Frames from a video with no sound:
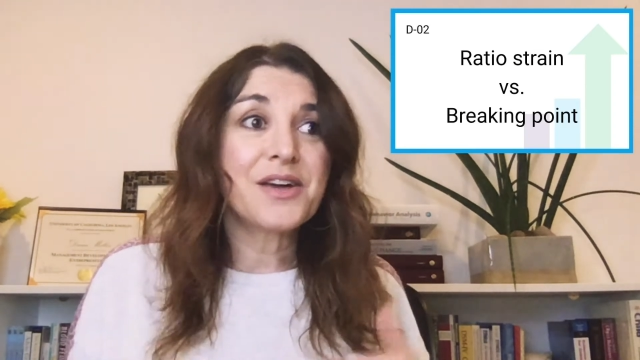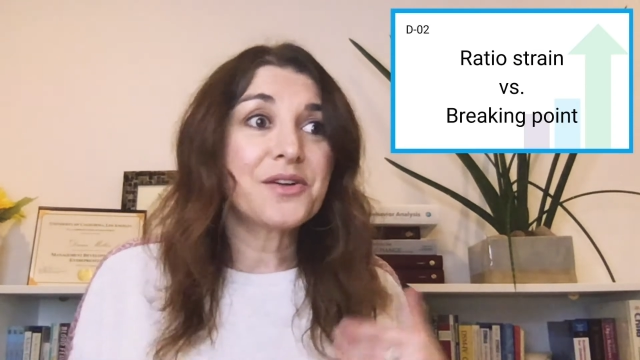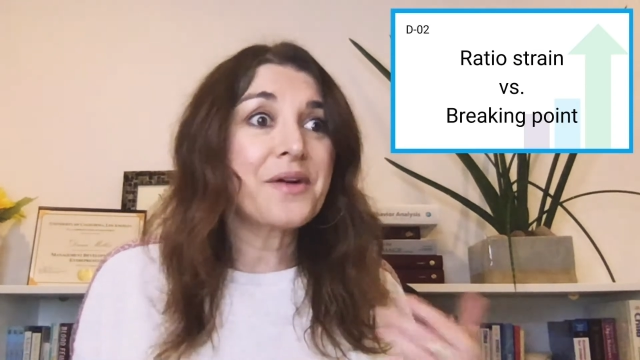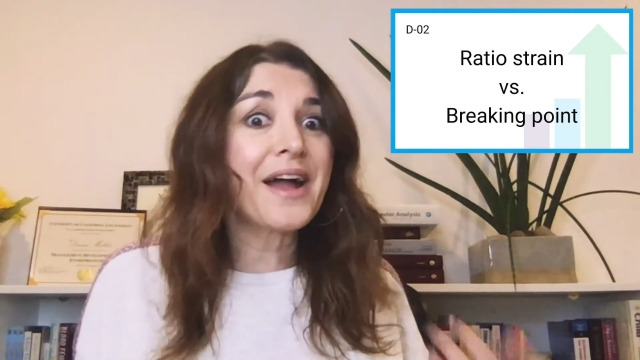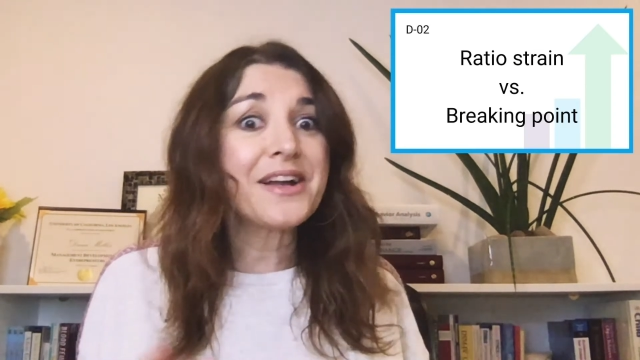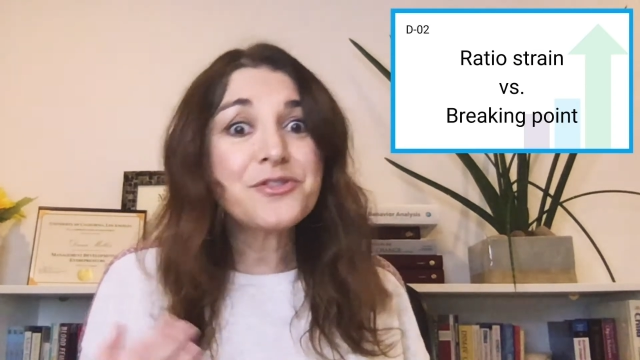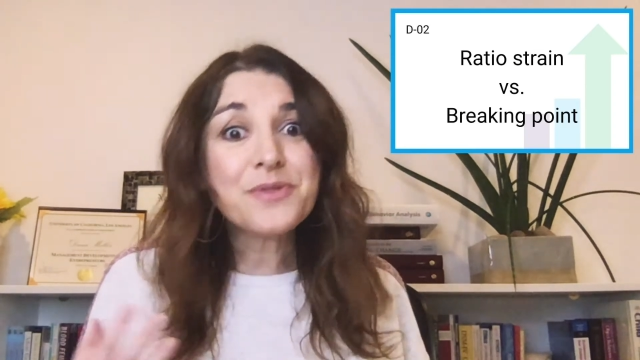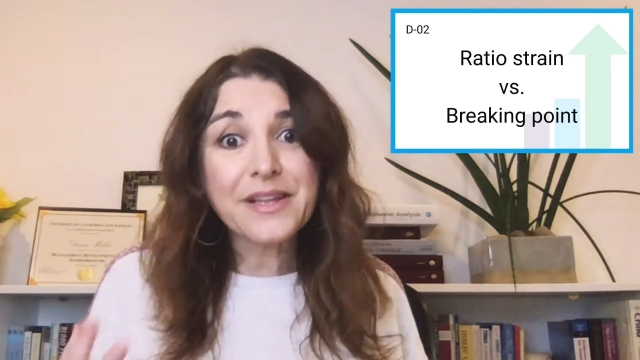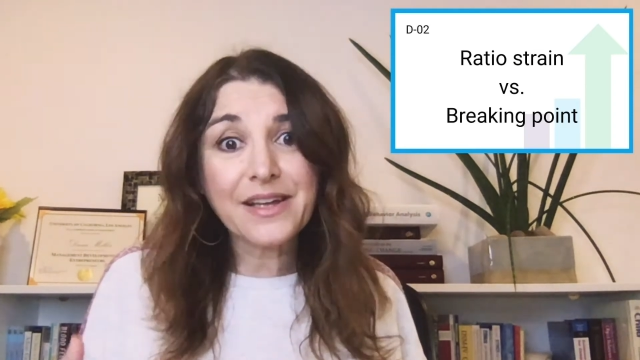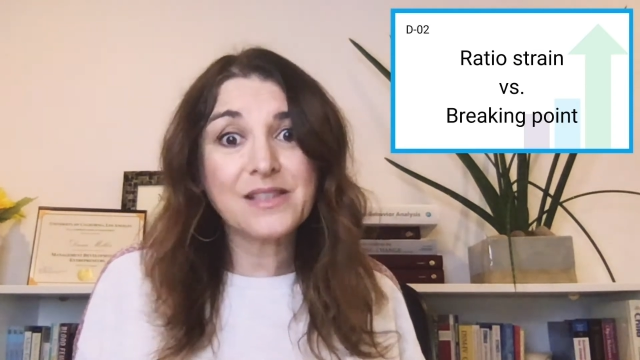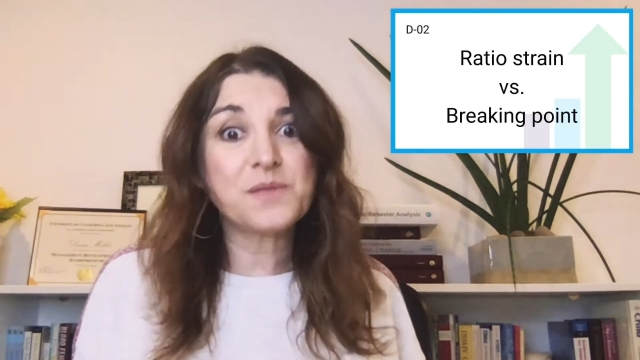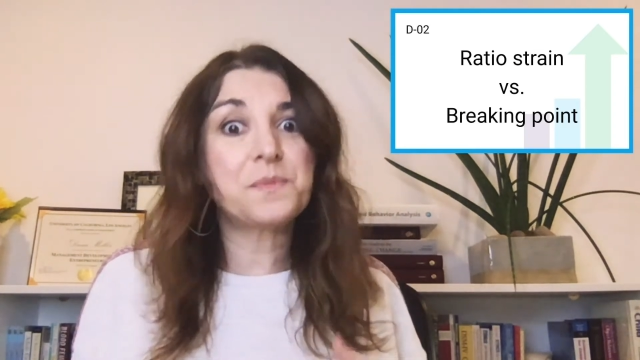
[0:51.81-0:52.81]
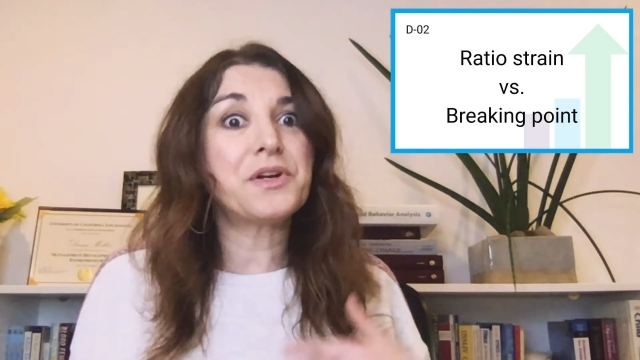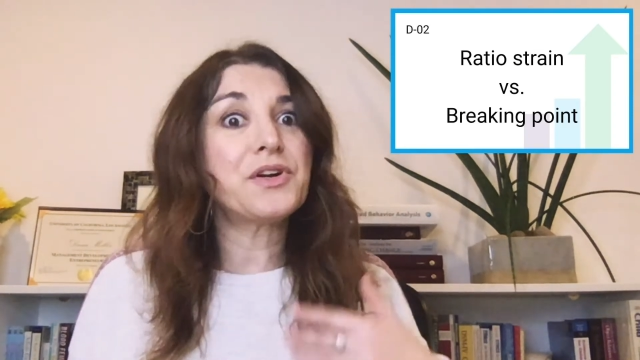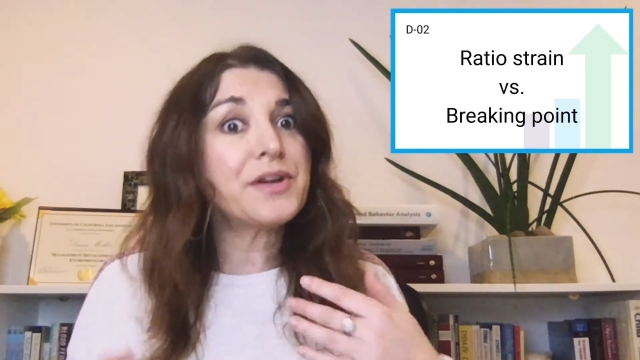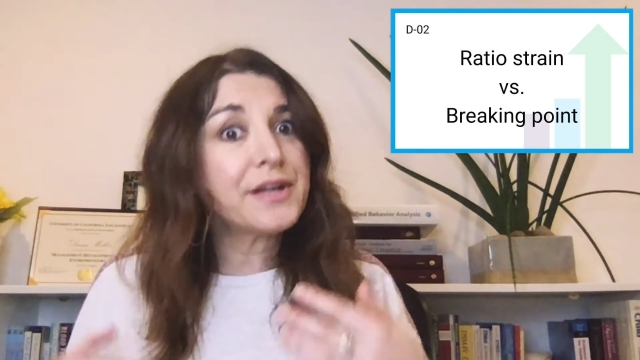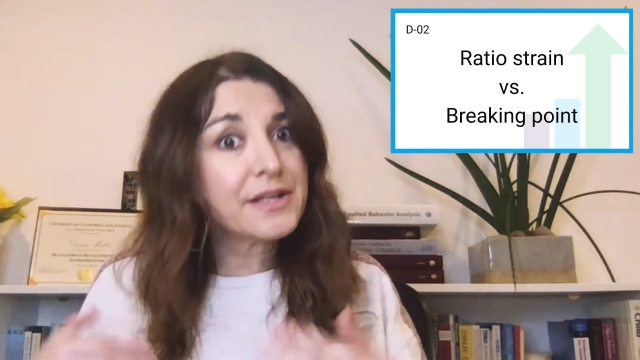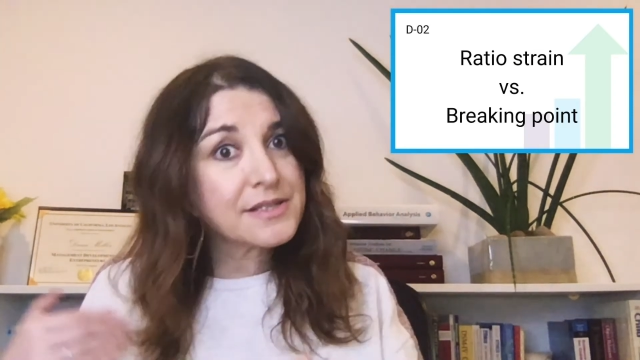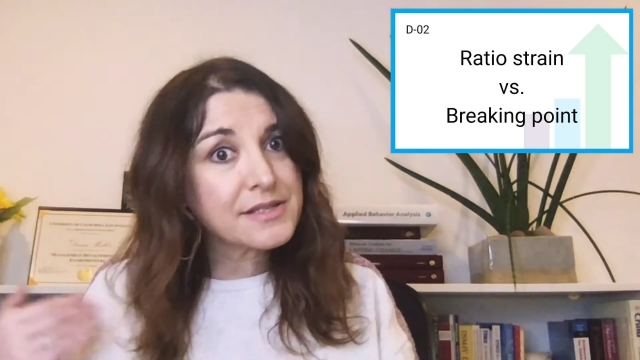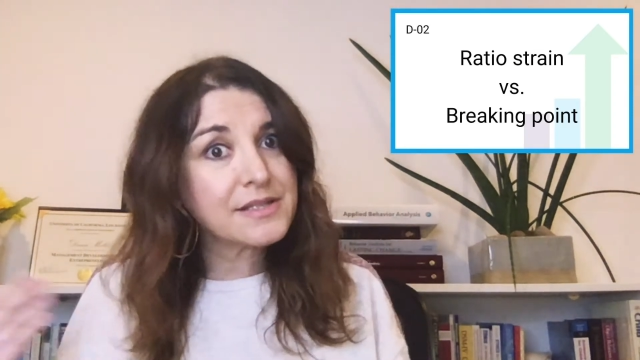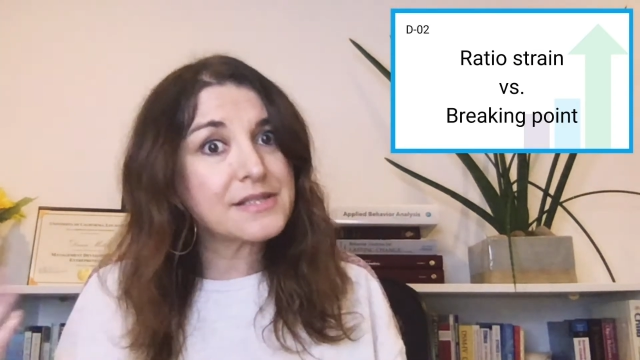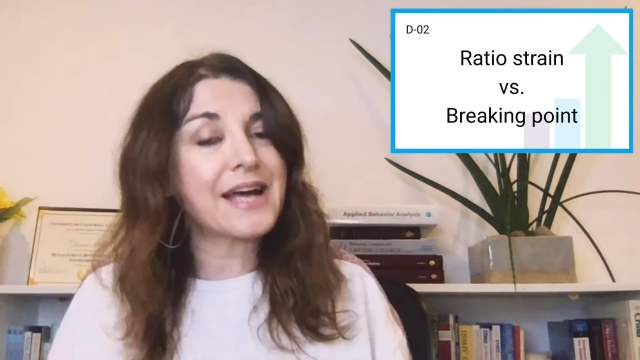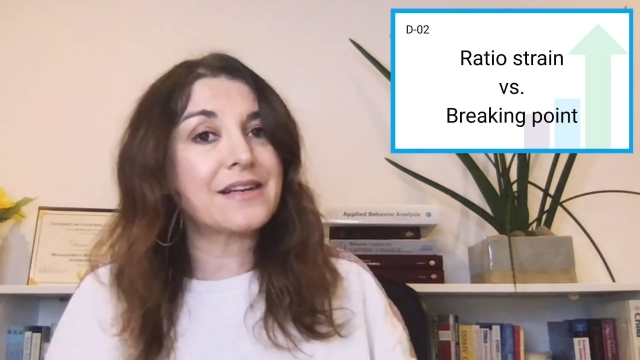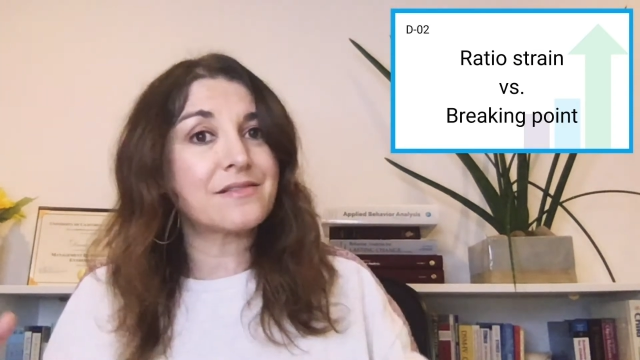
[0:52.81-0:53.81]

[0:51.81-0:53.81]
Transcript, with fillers: gradually experiences that